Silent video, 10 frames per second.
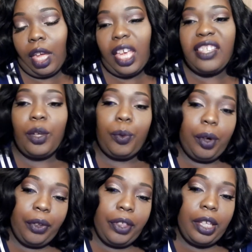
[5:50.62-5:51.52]
is it
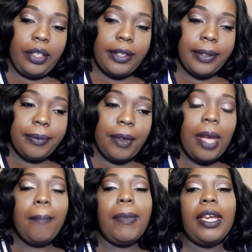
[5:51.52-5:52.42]
worth it?
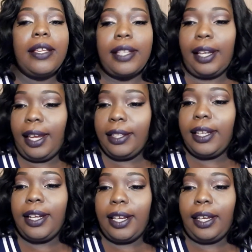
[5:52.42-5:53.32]
Because at the end of
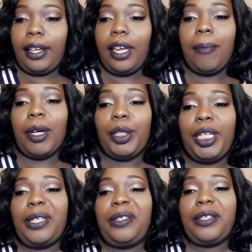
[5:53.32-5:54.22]
the day, he might
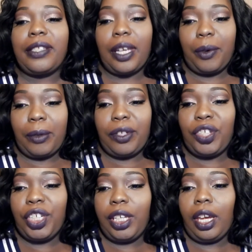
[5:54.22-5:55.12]
do it just like when the
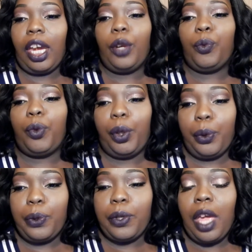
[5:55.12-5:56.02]
sheet and
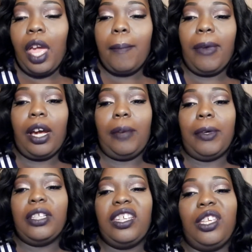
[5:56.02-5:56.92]
worse. Because I'm
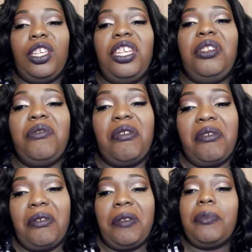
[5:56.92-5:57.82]
going to say you didn't know
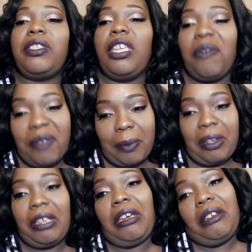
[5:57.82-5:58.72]
all him stay from
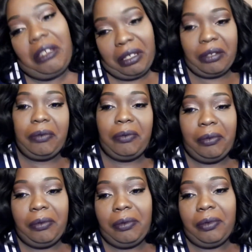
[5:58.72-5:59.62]
the get-go.
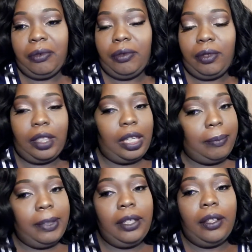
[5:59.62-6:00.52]
Get
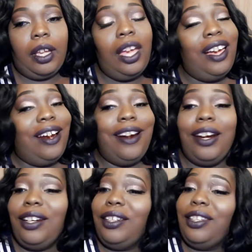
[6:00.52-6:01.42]
me?
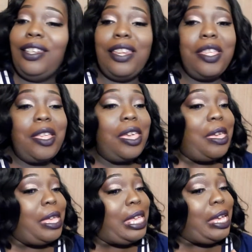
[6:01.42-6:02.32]
Or
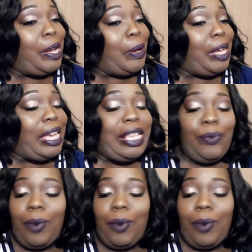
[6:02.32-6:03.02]
is